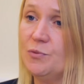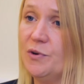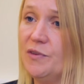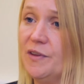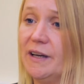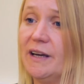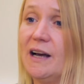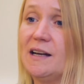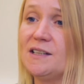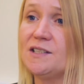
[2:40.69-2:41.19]
with
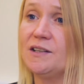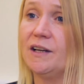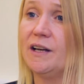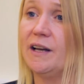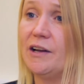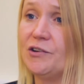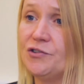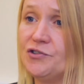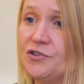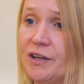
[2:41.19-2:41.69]
their gas and
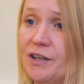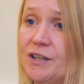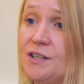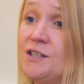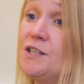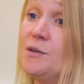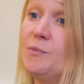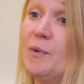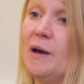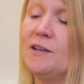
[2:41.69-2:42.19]
electric
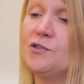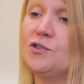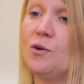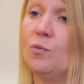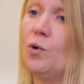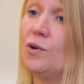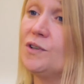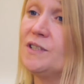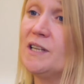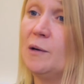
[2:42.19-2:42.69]
can depend
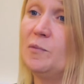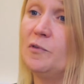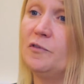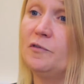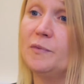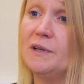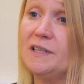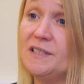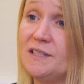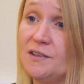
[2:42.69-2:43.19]
on what type
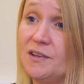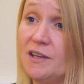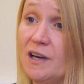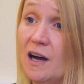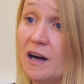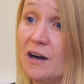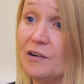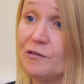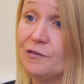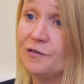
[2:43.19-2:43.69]
of meter they
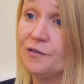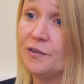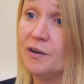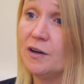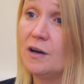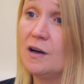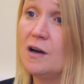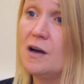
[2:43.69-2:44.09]
have.